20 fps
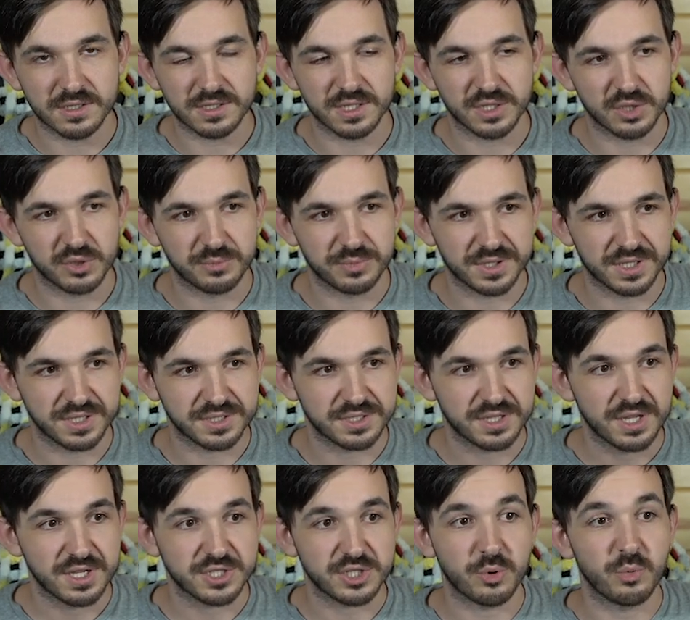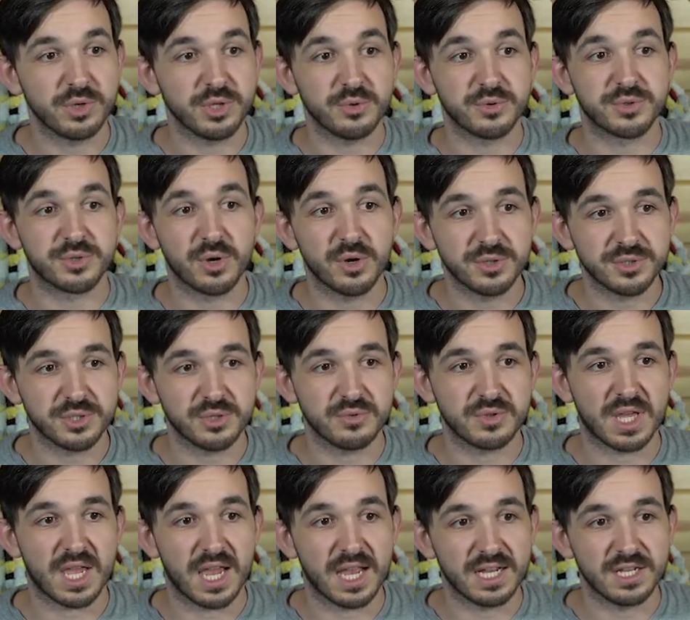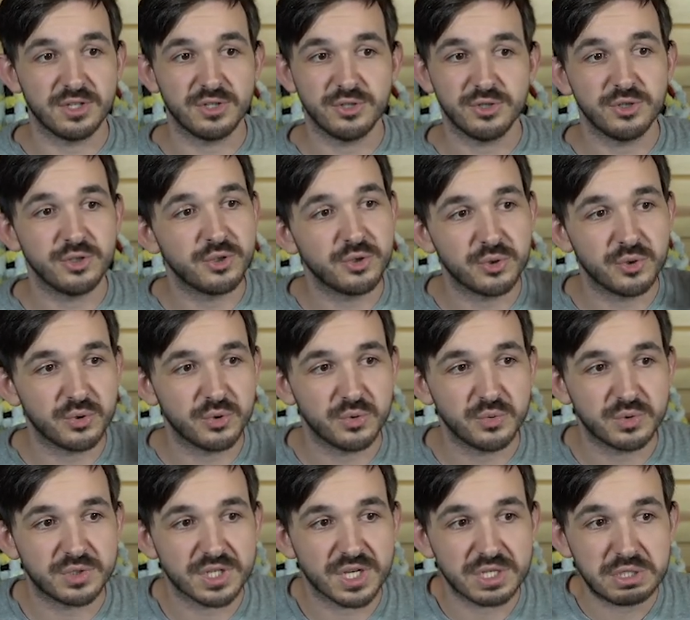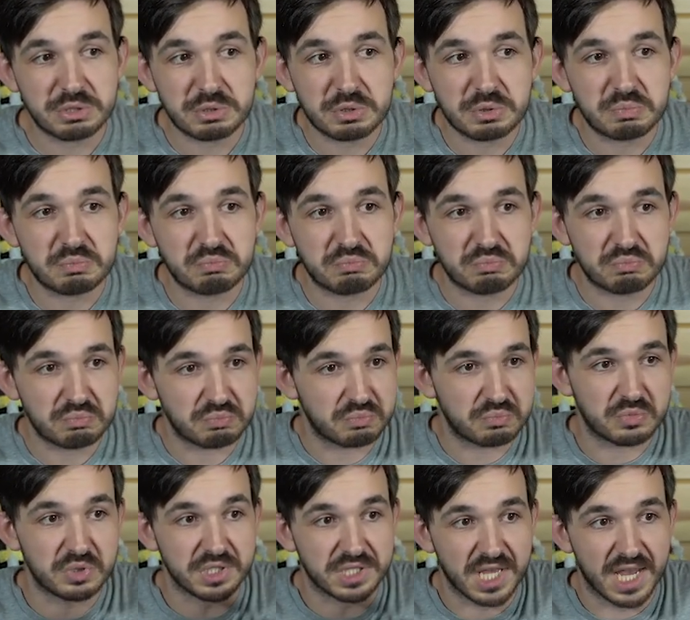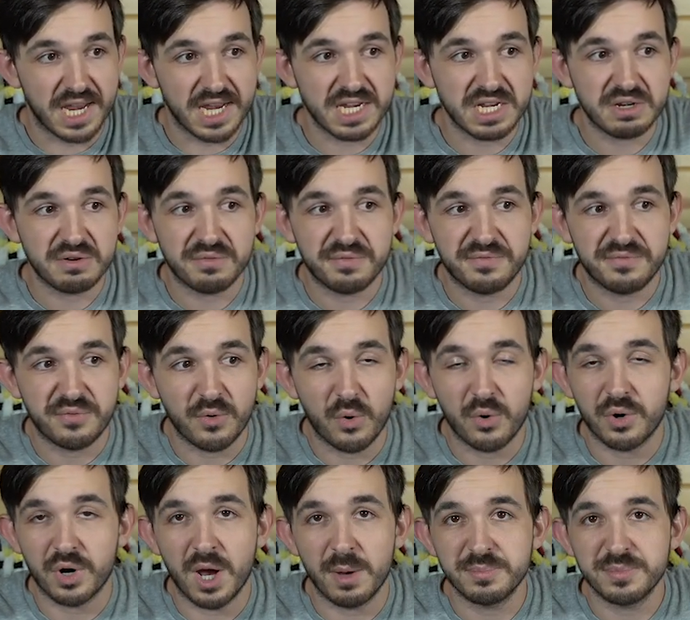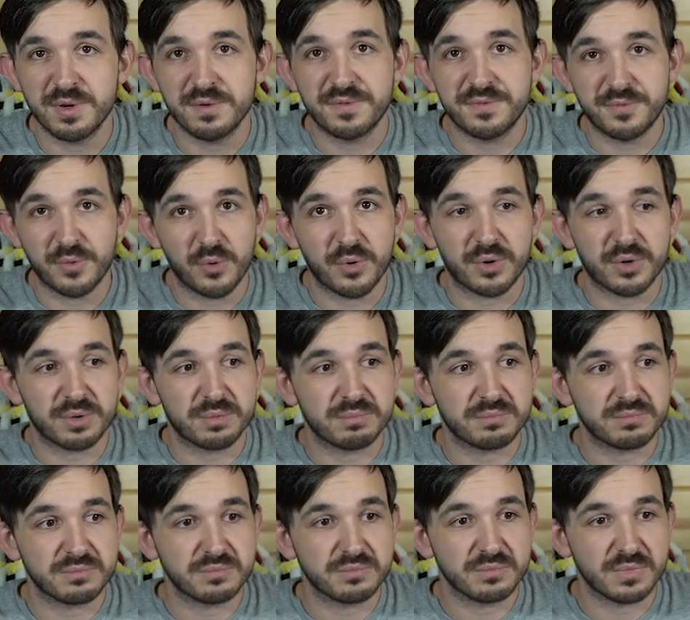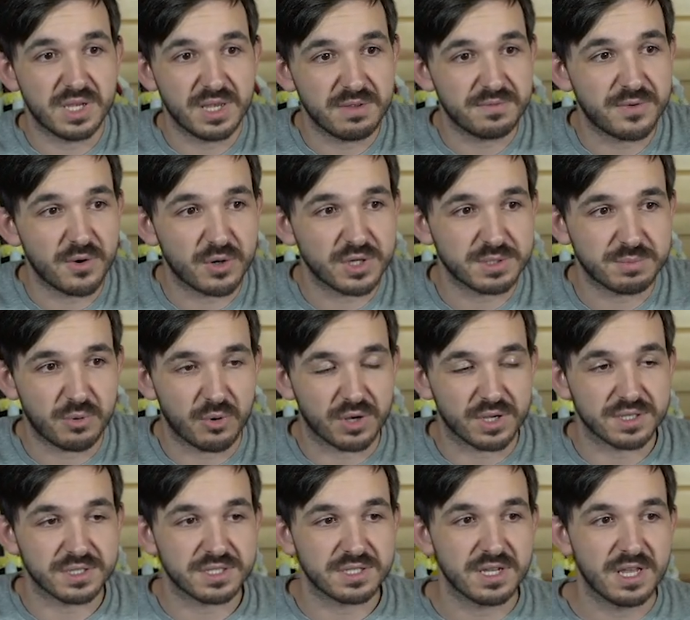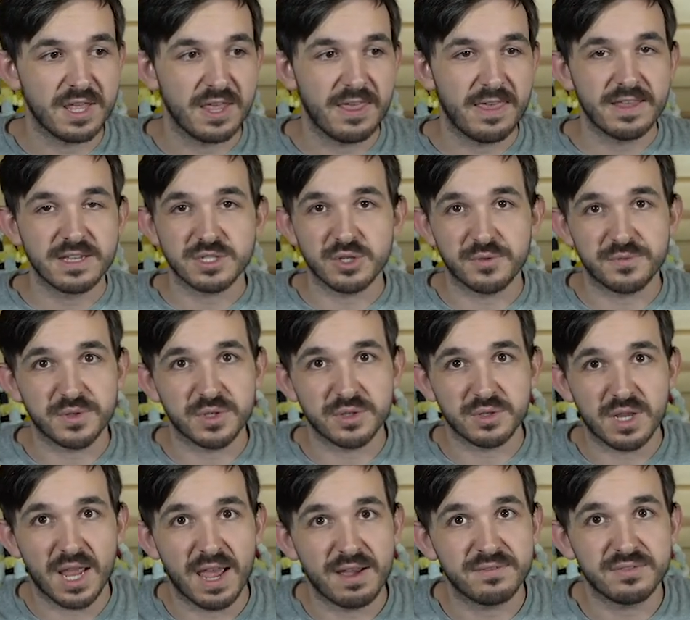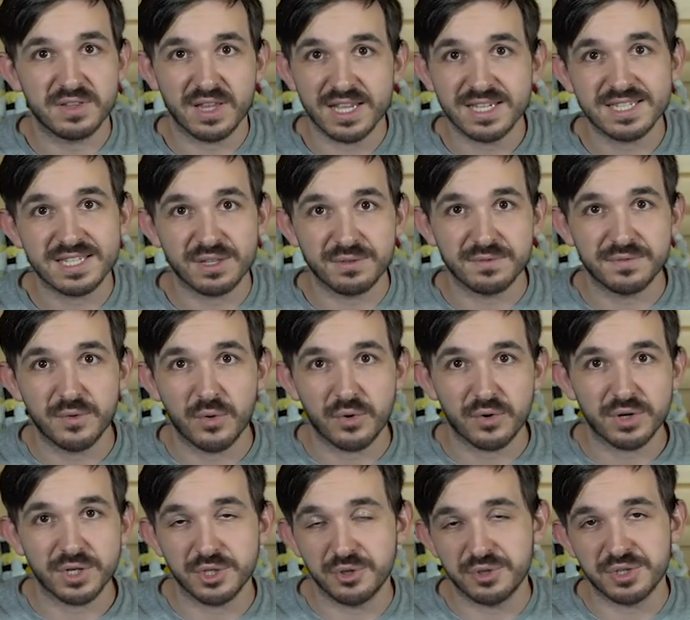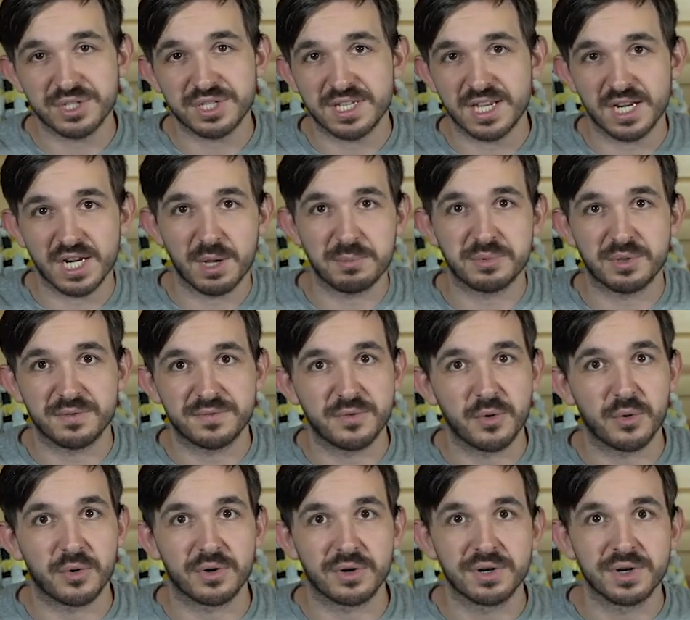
a little bit. So when you don't do that, you just gain up to 4 hit focus points. So if you have less than 4, you just get up to 4.